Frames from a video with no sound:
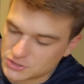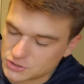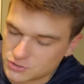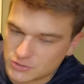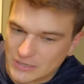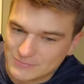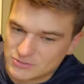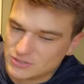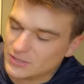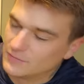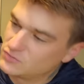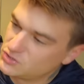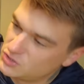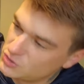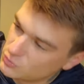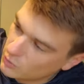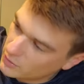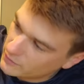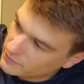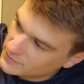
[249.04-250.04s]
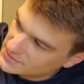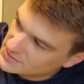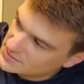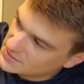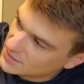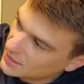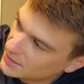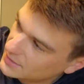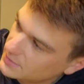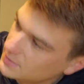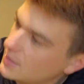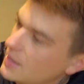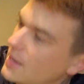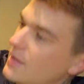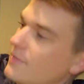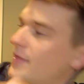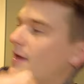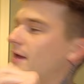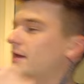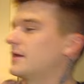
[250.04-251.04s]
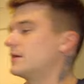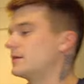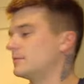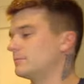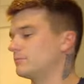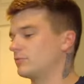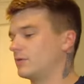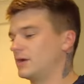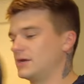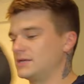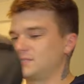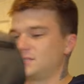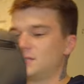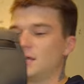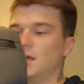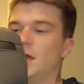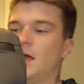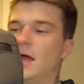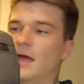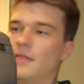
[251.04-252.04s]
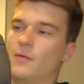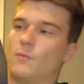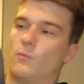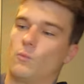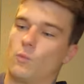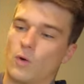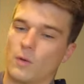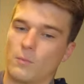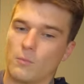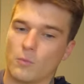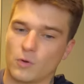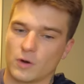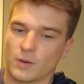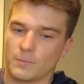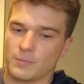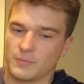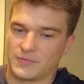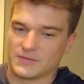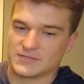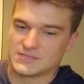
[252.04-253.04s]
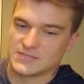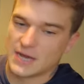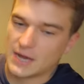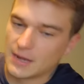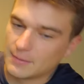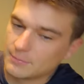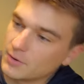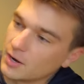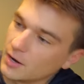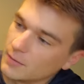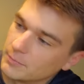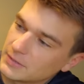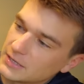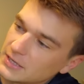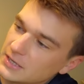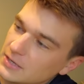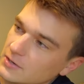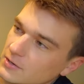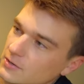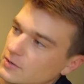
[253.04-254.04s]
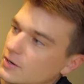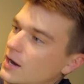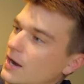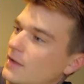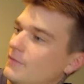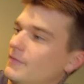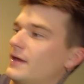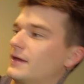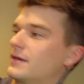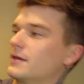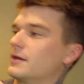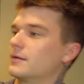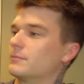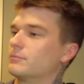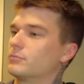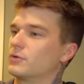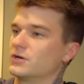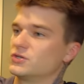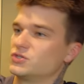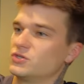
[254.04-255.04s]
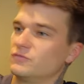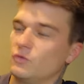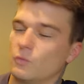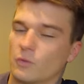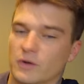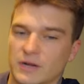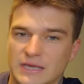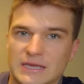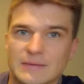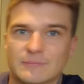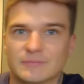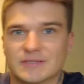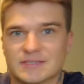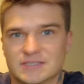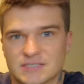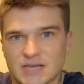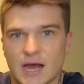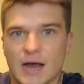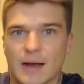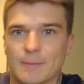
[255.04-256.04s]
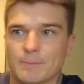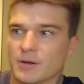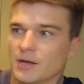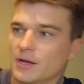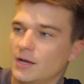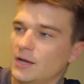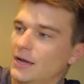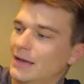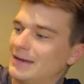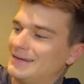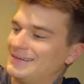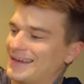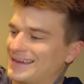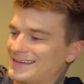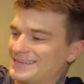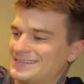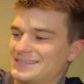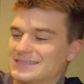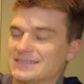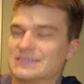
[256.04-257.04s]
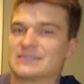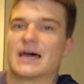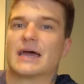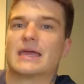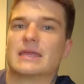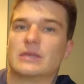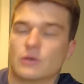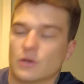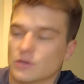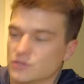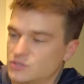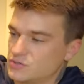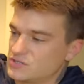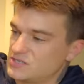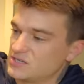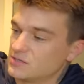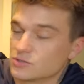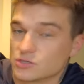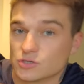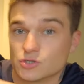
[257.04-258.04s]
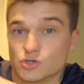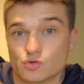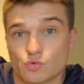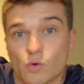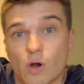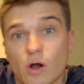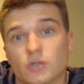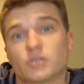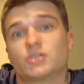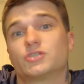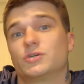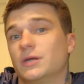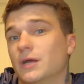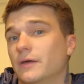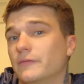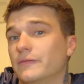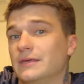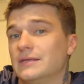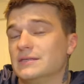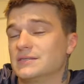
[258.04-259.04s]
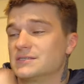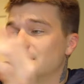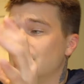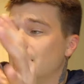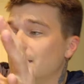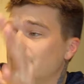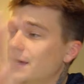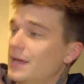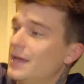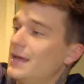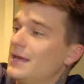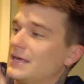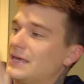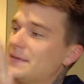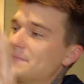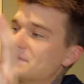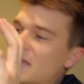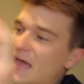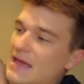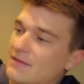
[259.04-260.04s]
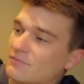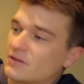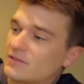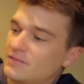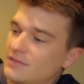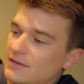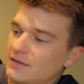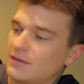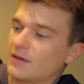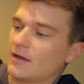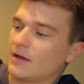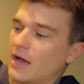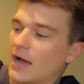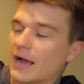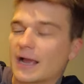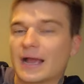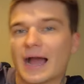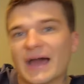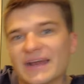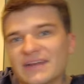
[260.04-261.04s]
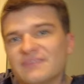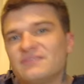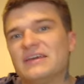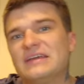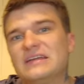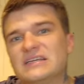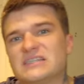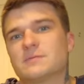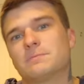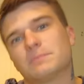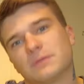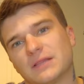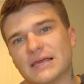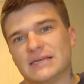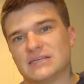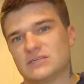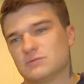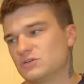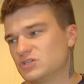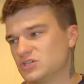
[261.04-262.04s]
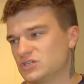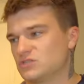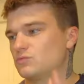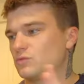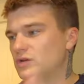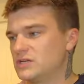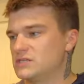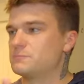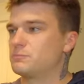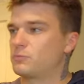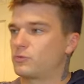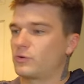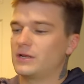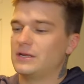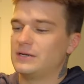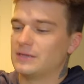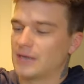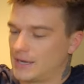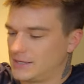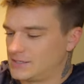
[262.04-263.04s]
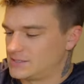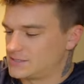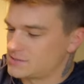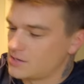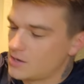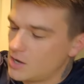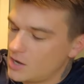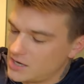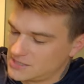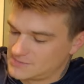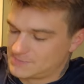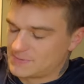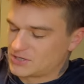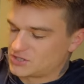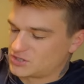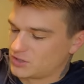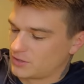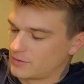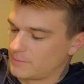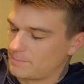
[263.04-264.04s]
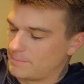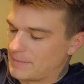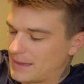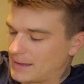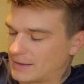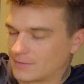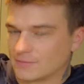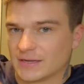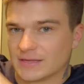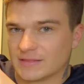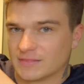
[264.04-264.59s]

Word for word: straps. You have two on this side that can compress, and then one more up at the top up here that can compress if you want to keep the top nice and tight. And you also see there's a drawstring on the inside. Keeps everything kind of in its place, which is, is pretty nice, especially on a bag like